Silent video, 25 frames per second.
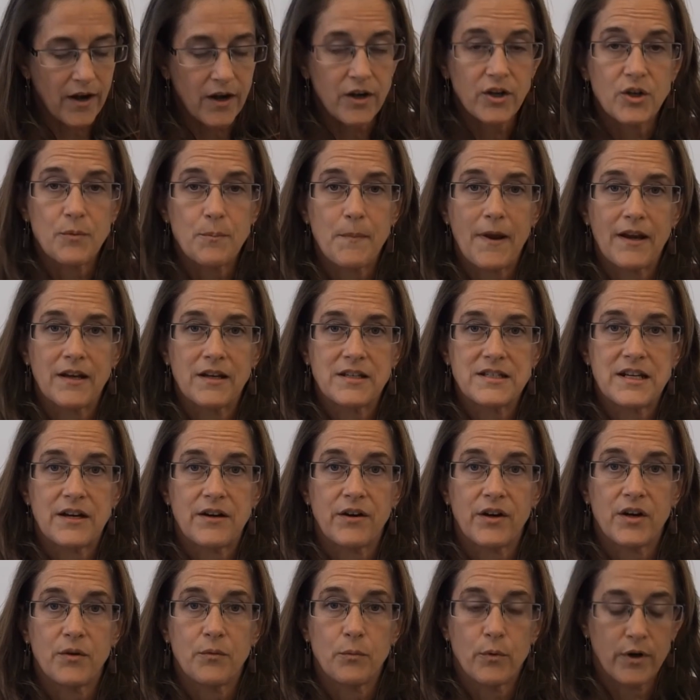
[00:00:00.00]

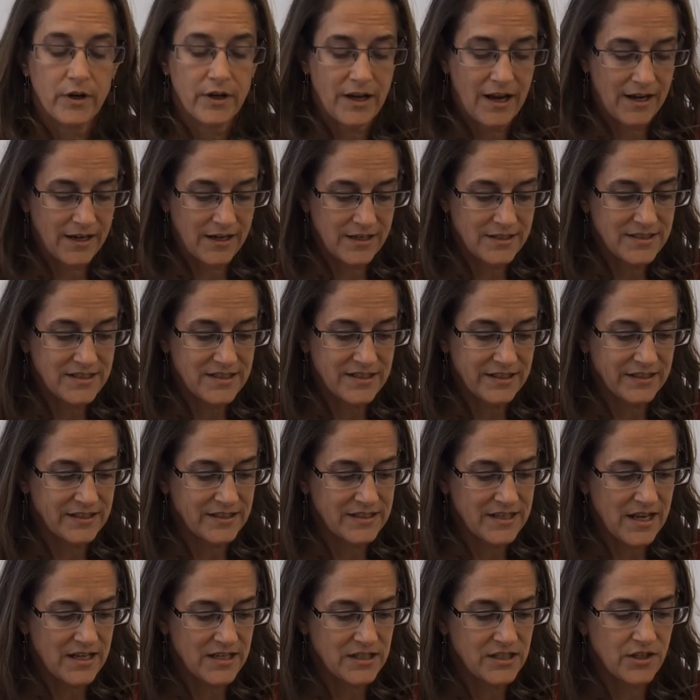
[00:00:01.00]
humanitarian work and its
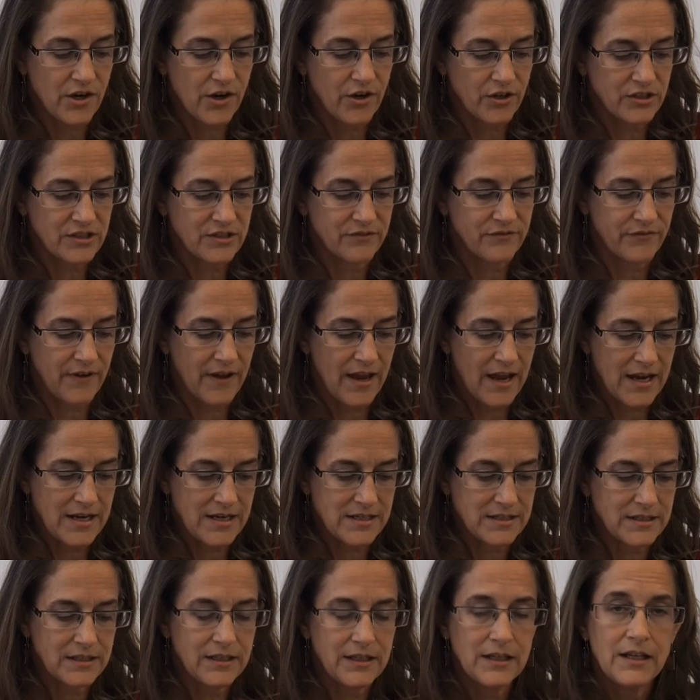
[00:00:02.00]
success are
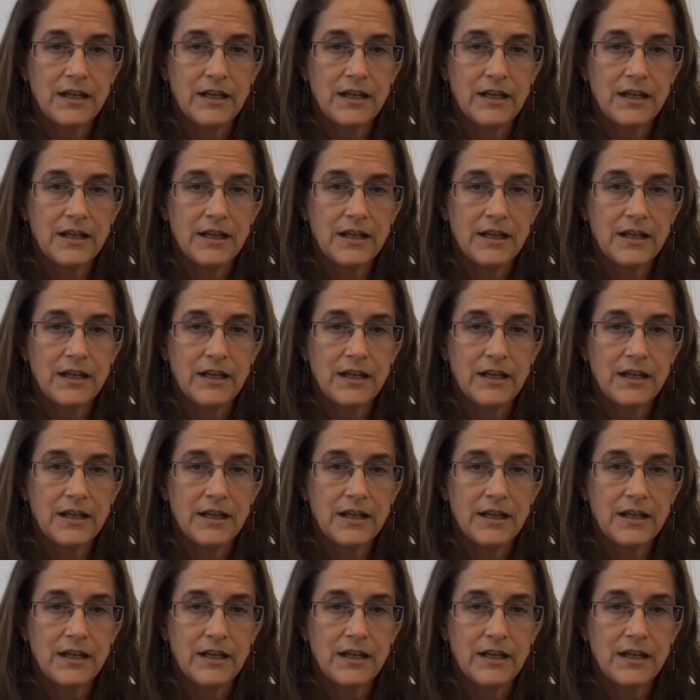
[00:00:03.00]
defined,